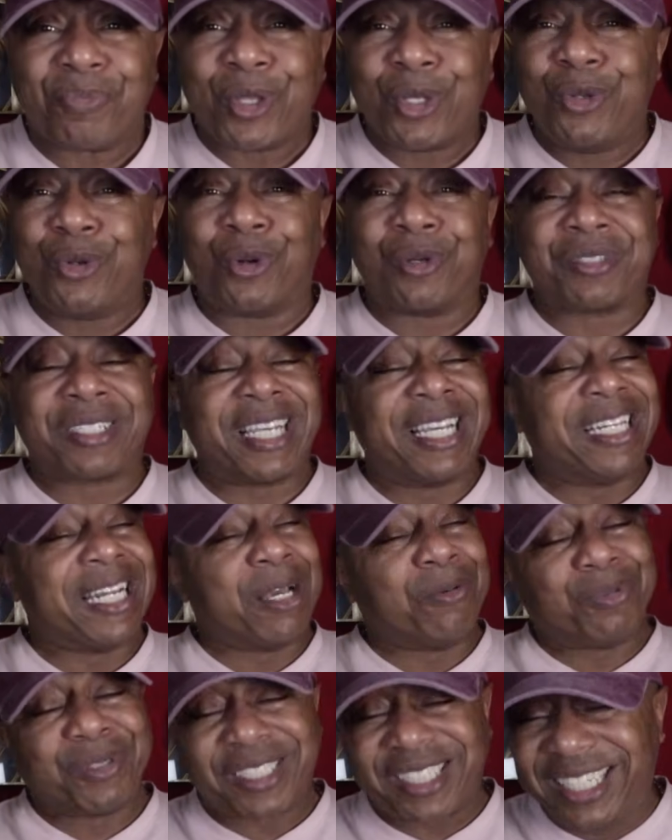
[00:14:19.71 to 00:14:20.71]
You know what I'm saying?
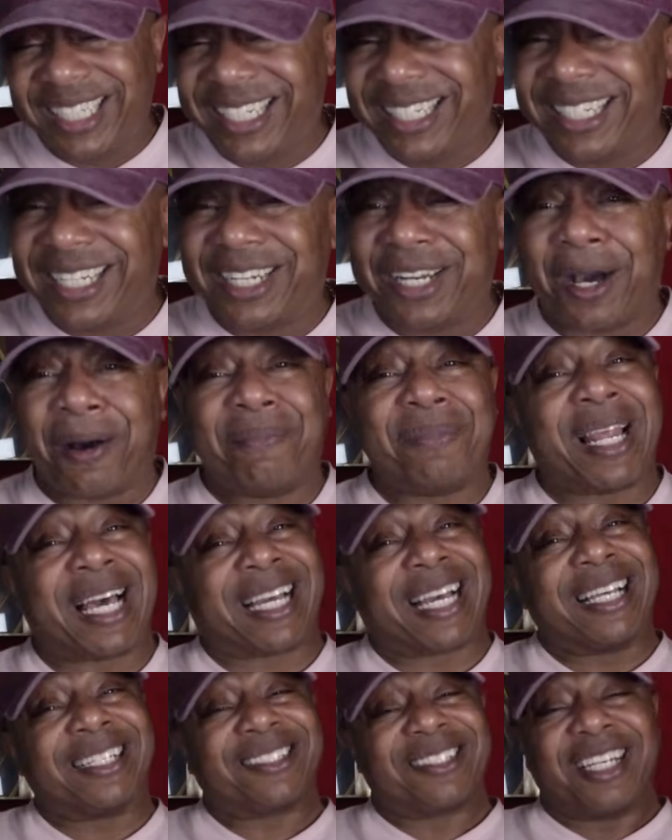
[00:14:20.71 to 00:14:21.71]
They was eating it up.
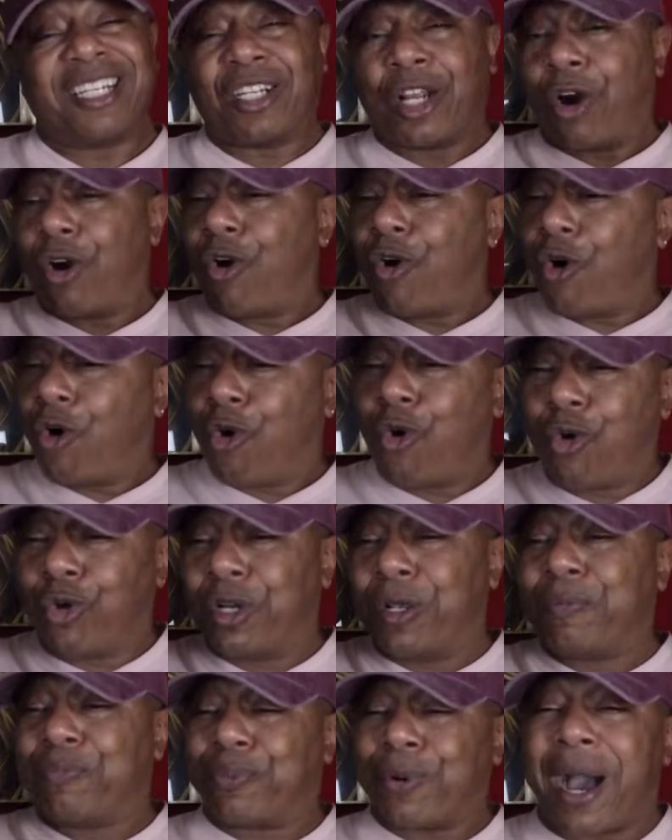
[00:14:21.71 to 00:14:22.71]
Like I said, the
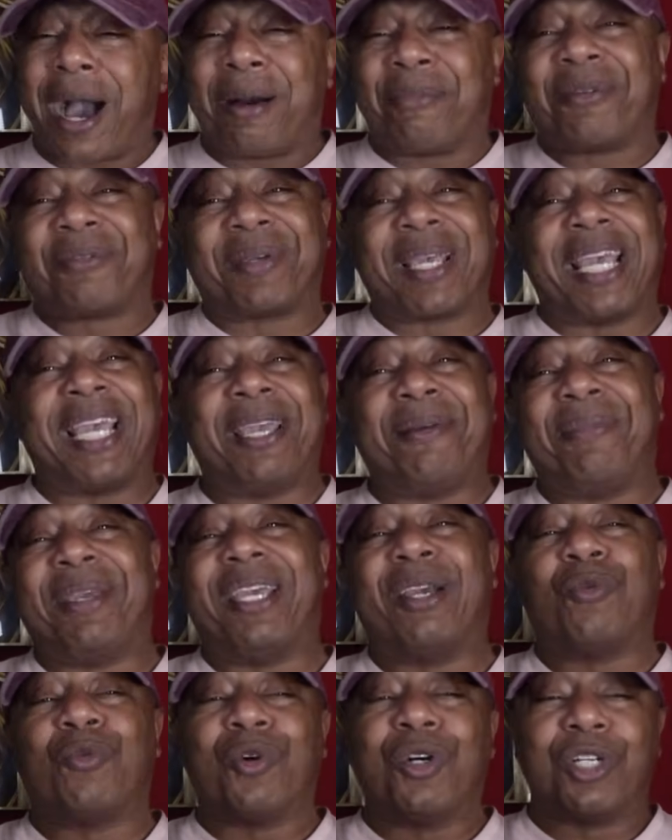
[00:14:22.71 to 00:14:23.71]
only problem came
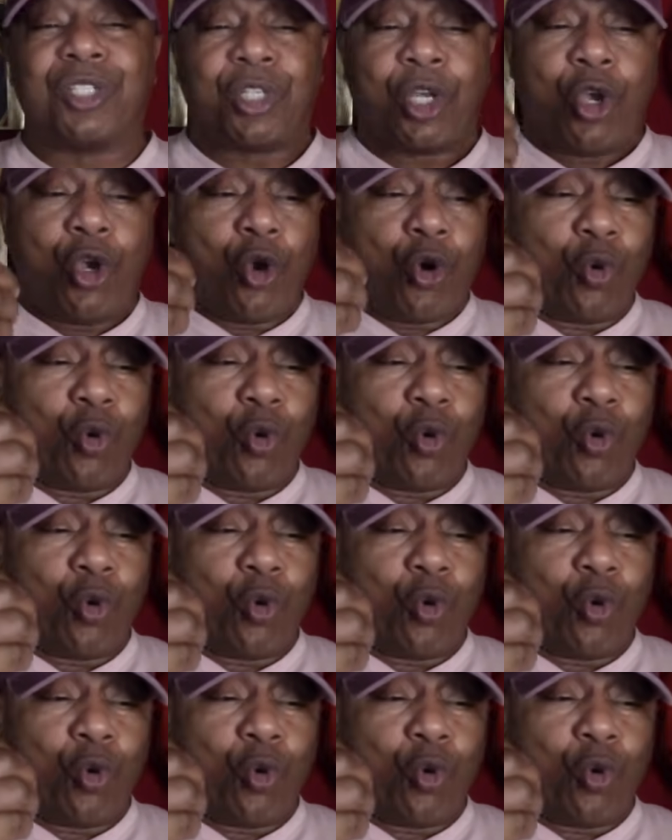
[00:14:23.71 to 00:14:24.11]
in was